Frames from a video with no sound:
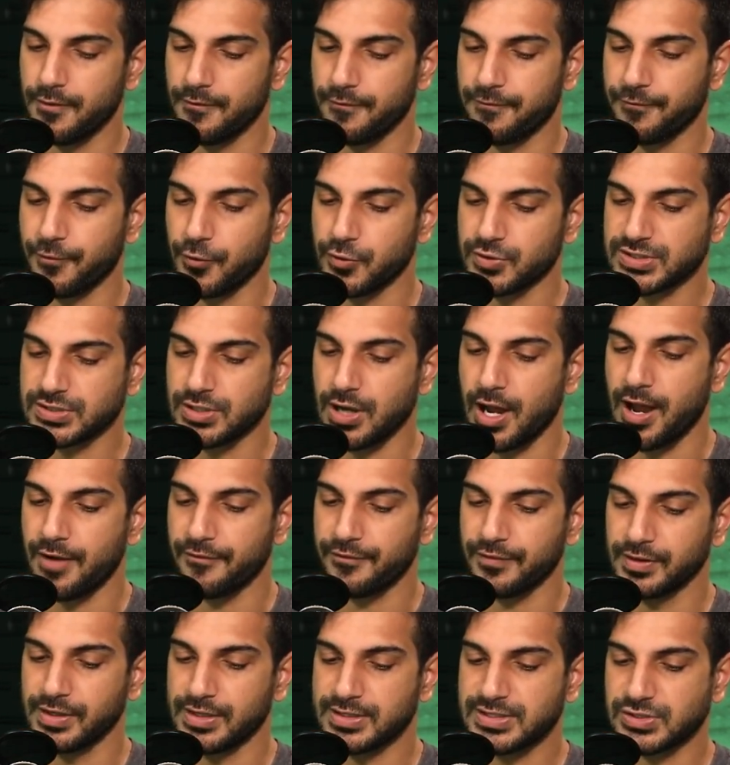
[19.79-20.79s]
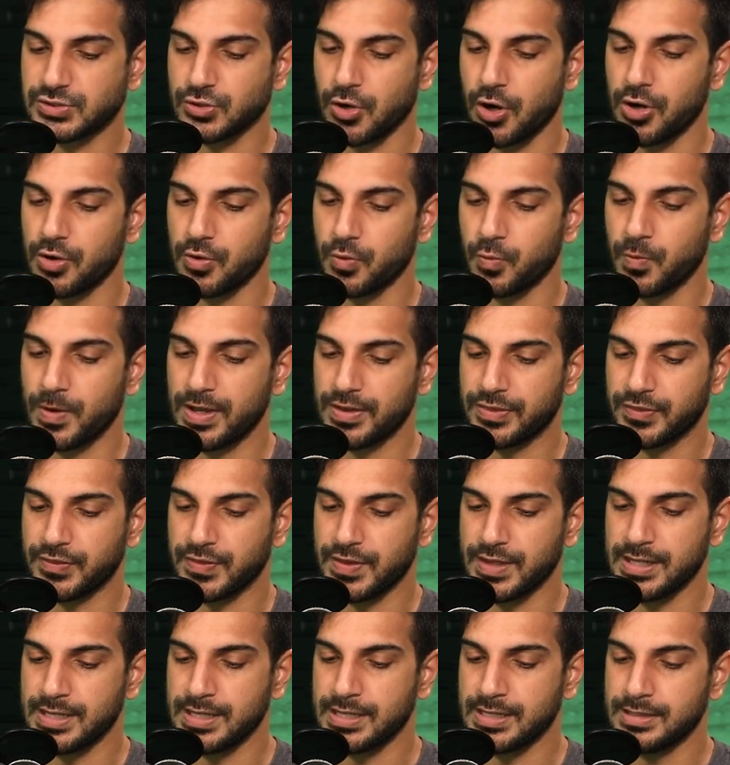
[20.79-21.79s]
So first off, let's start with
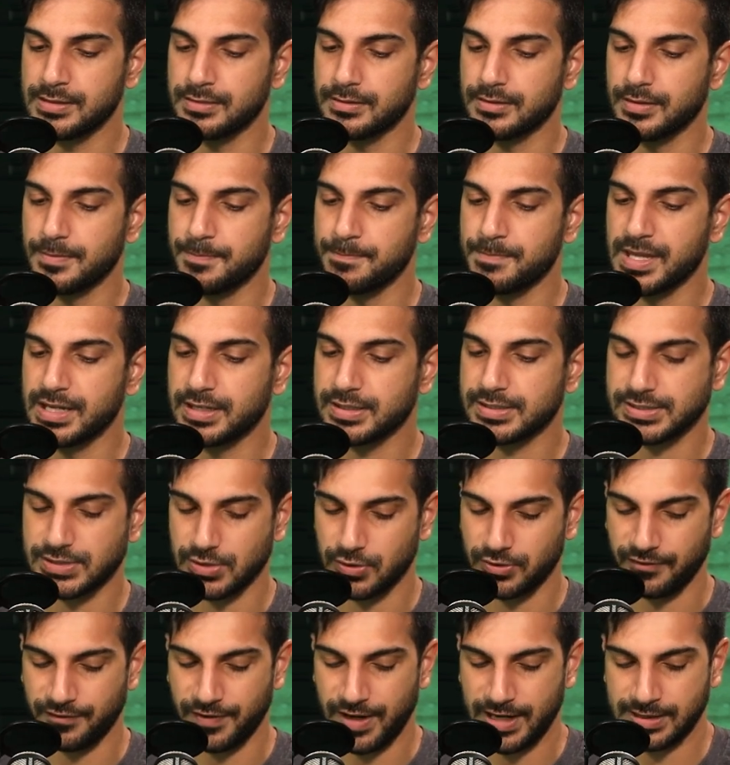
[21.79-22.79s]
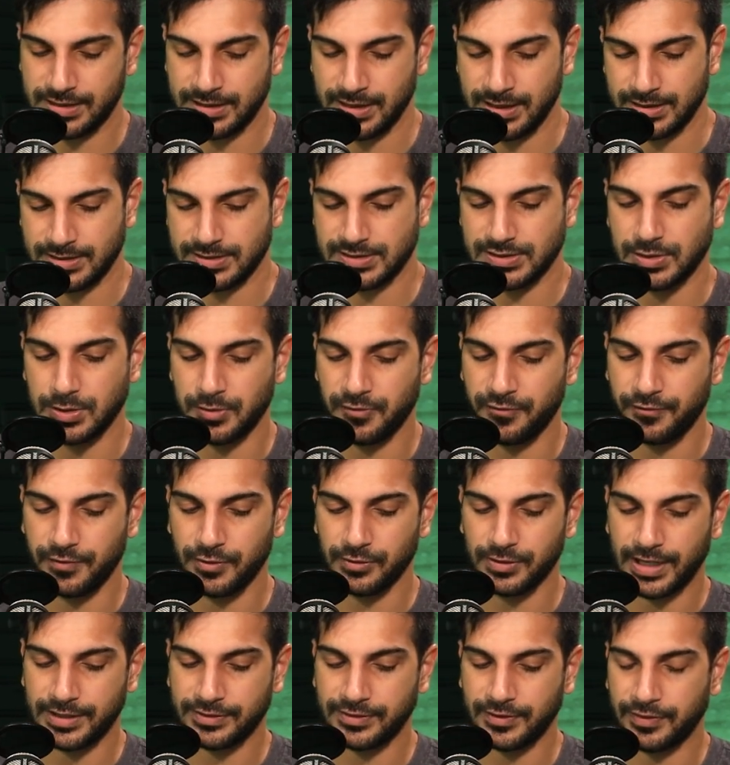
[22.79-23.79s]
the Minnesota Vikings. Do you
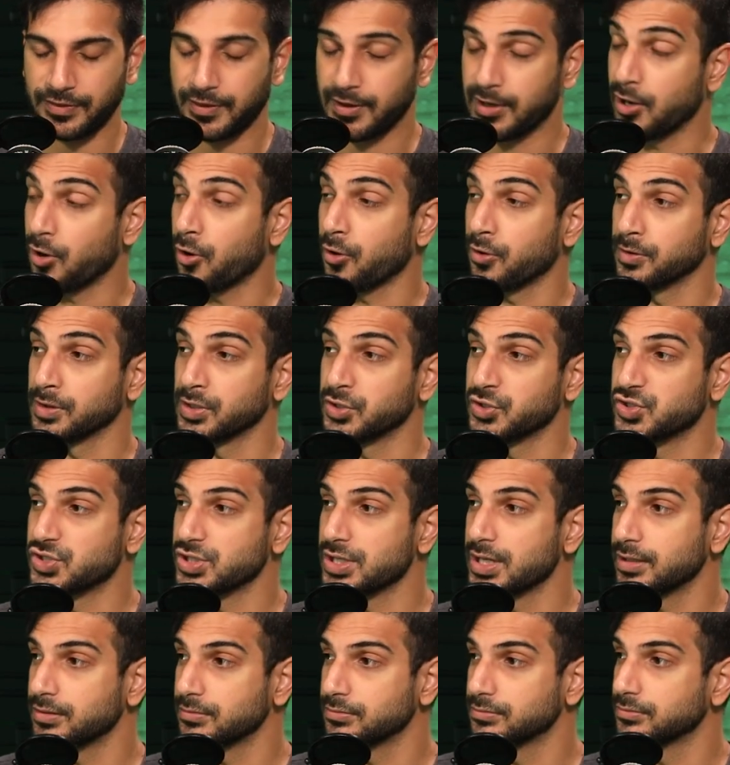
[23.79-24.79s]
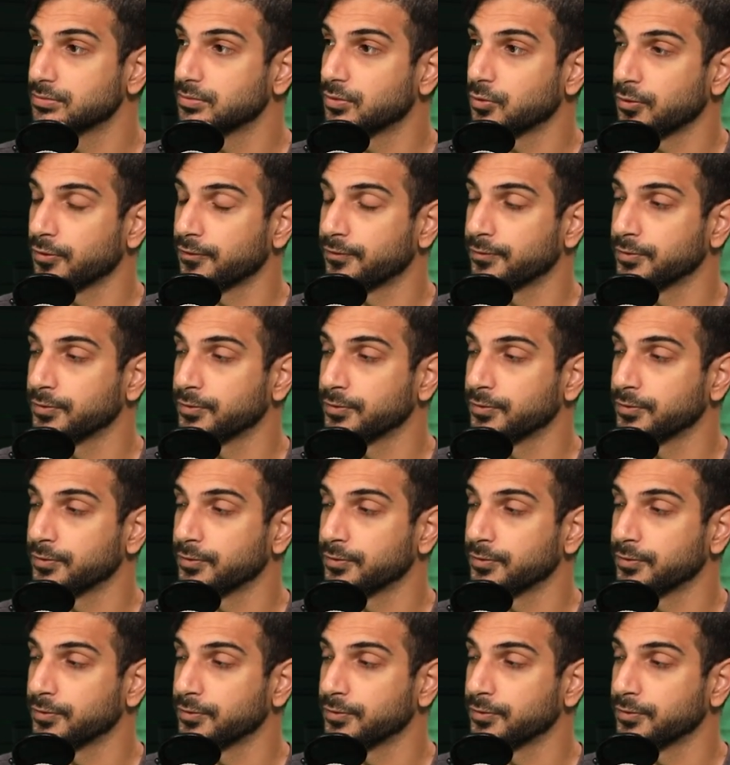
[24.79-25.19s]
feel like that they are legit or a